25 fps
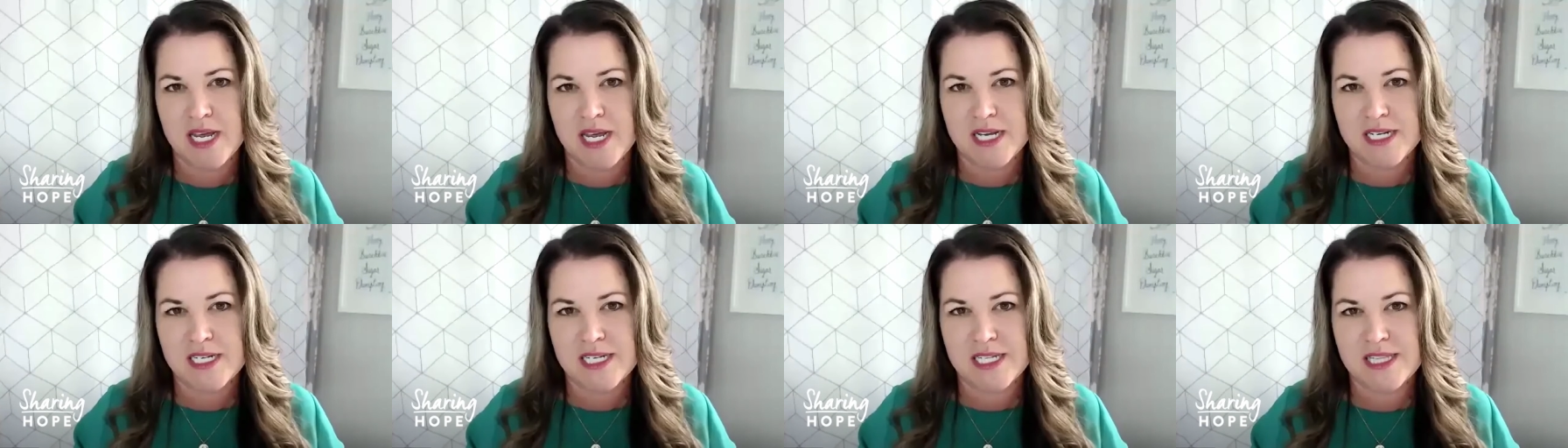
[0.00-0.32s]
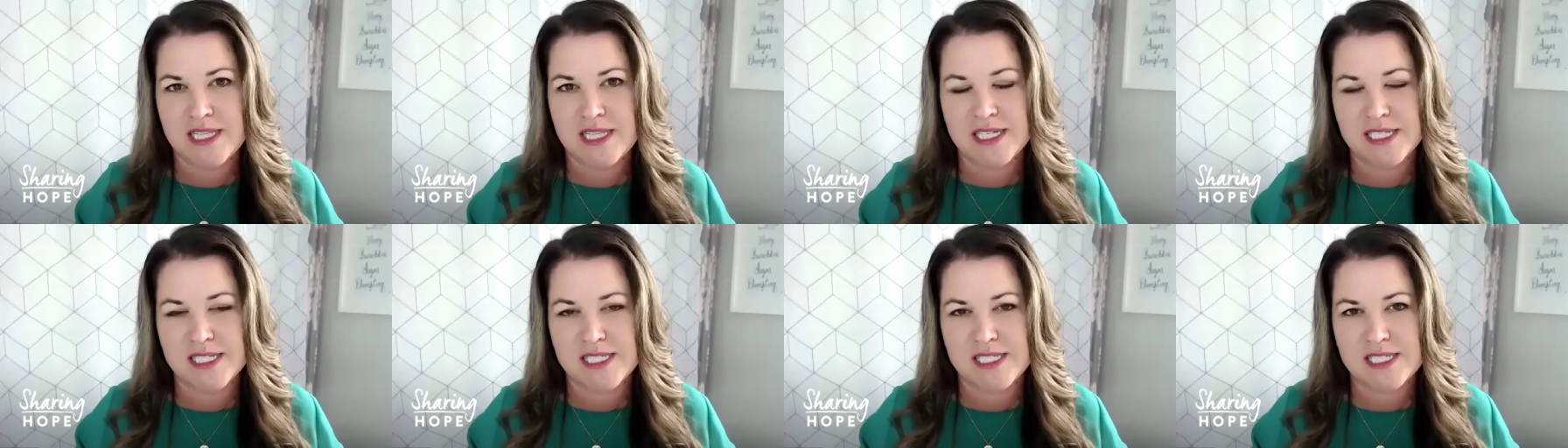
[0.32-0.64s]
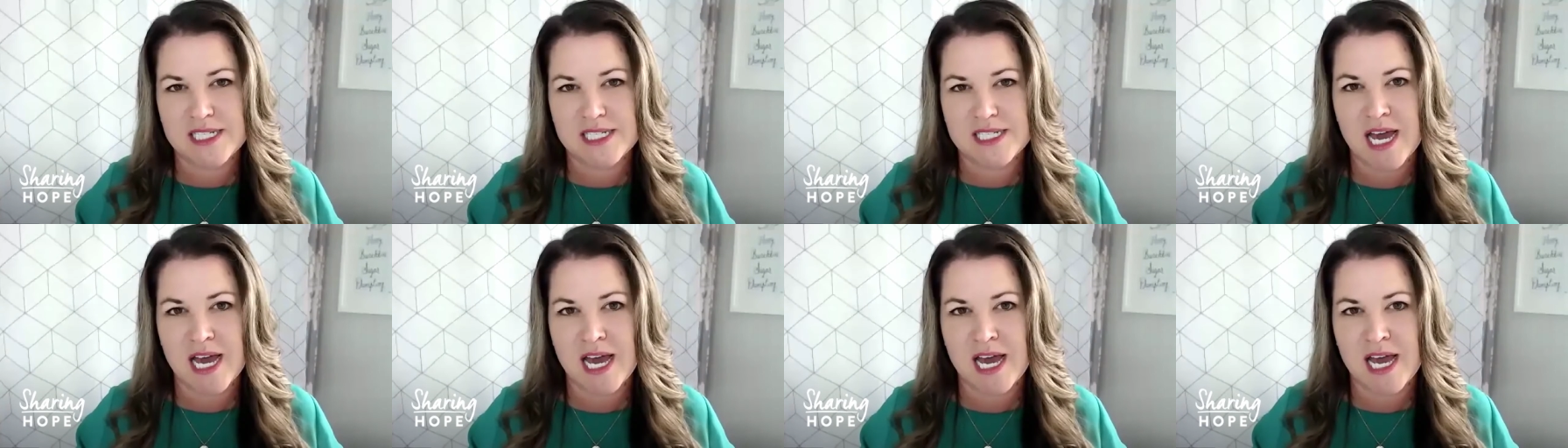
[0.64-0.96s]
to this
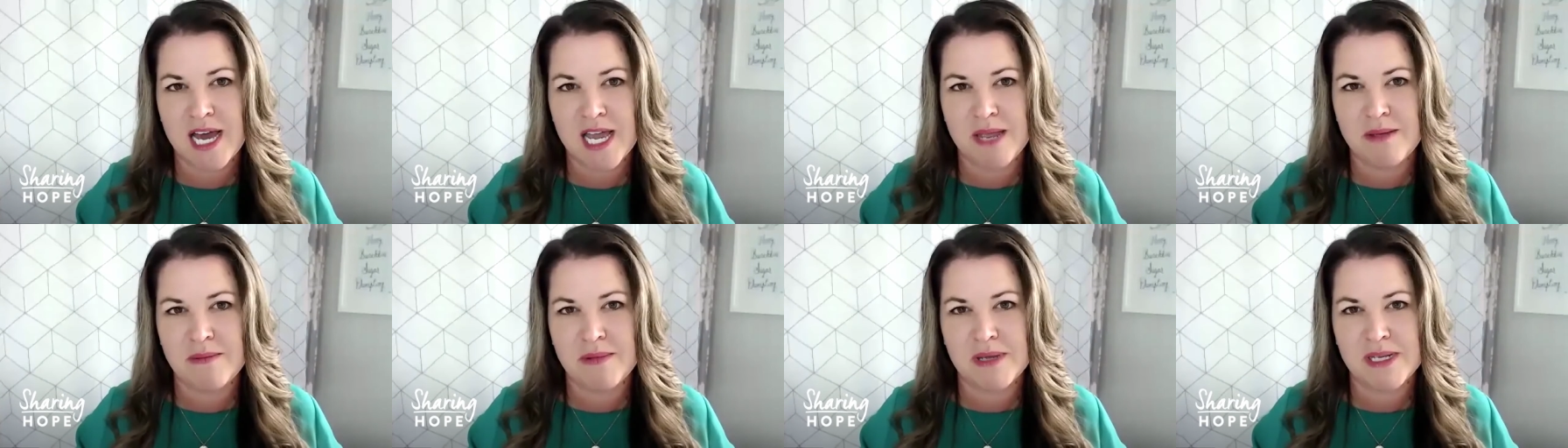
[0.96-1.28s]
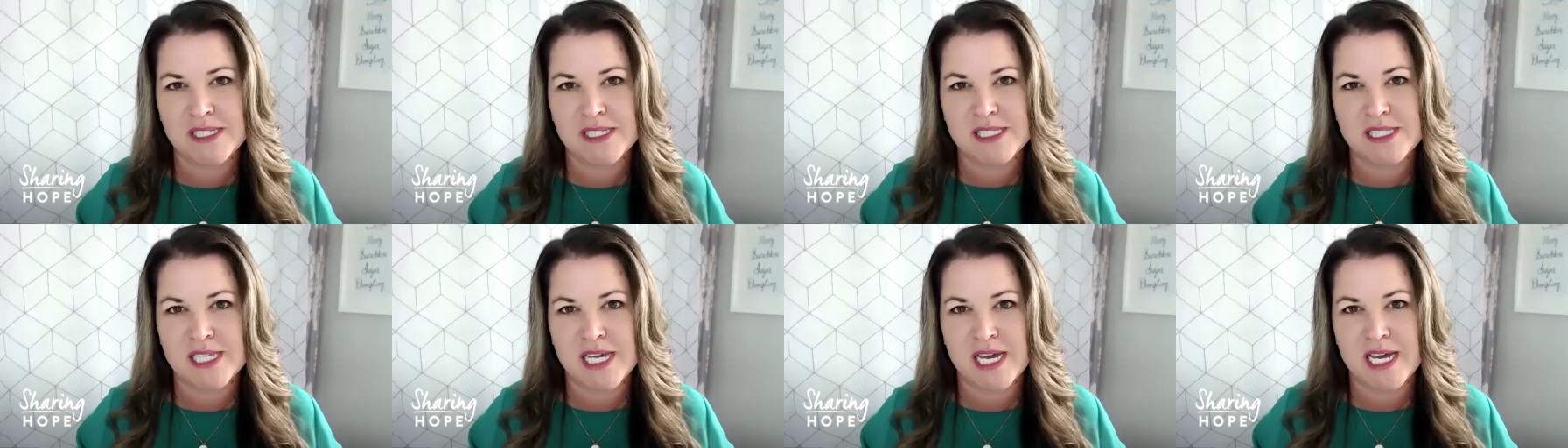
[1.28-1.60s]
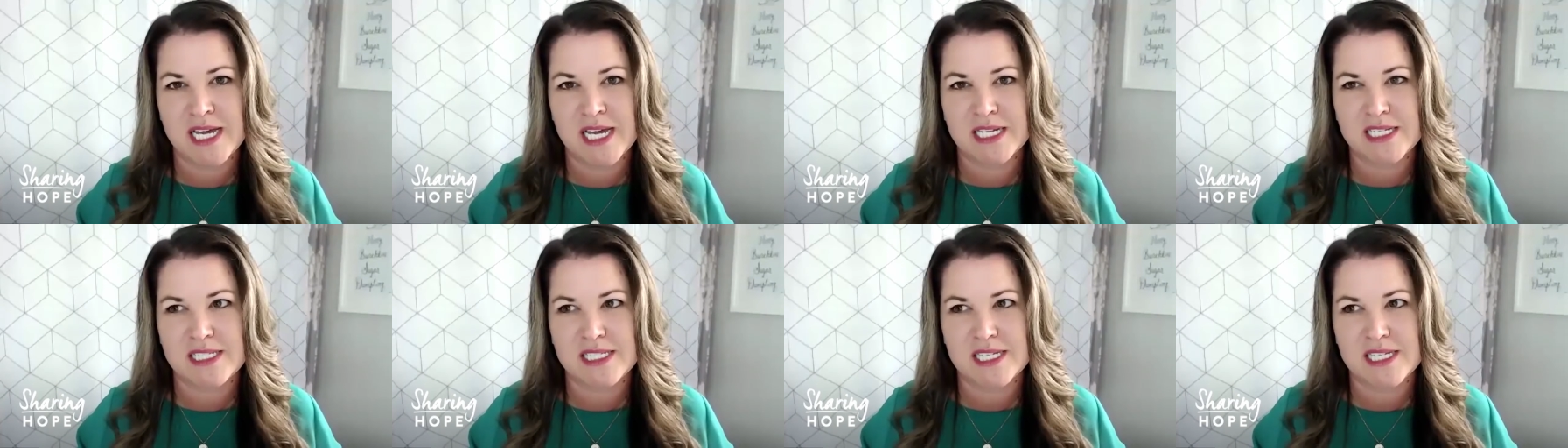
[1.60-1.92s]
time, is
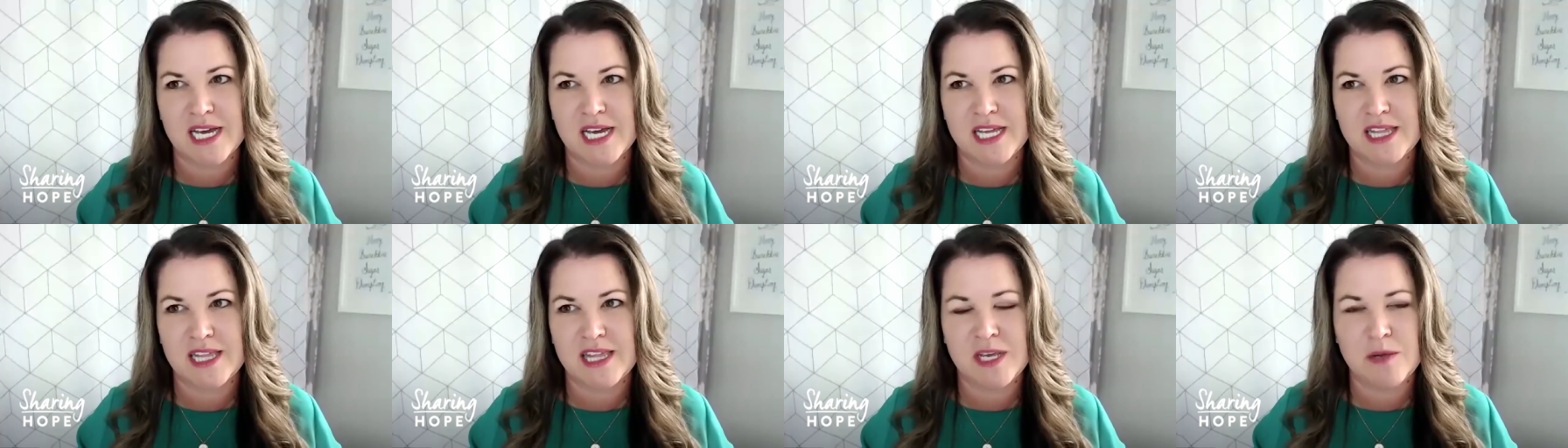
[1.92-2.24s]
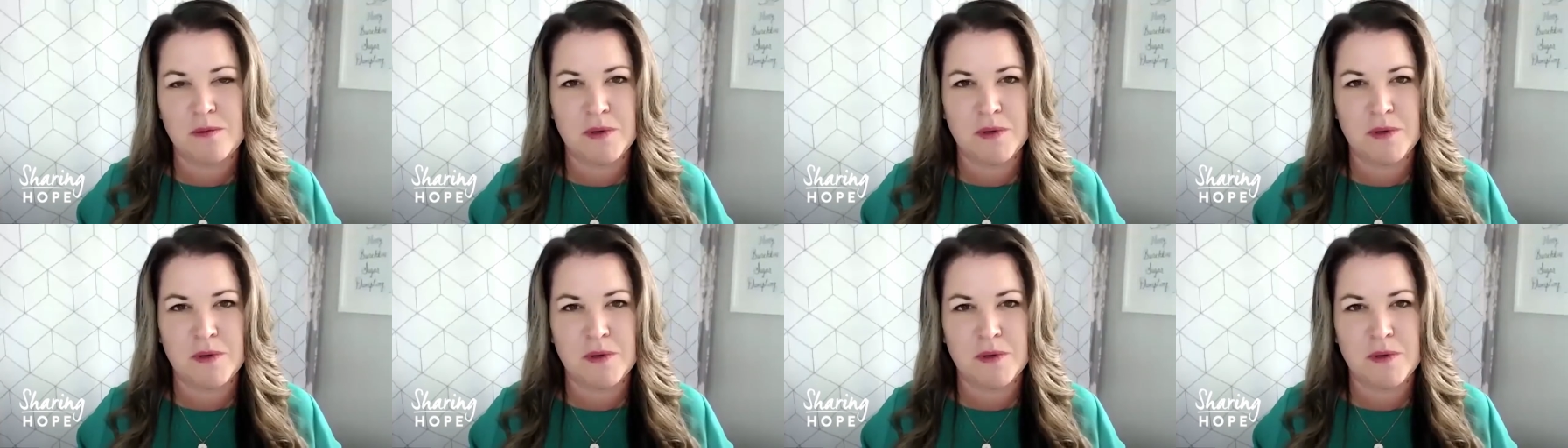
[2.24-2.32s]
that I think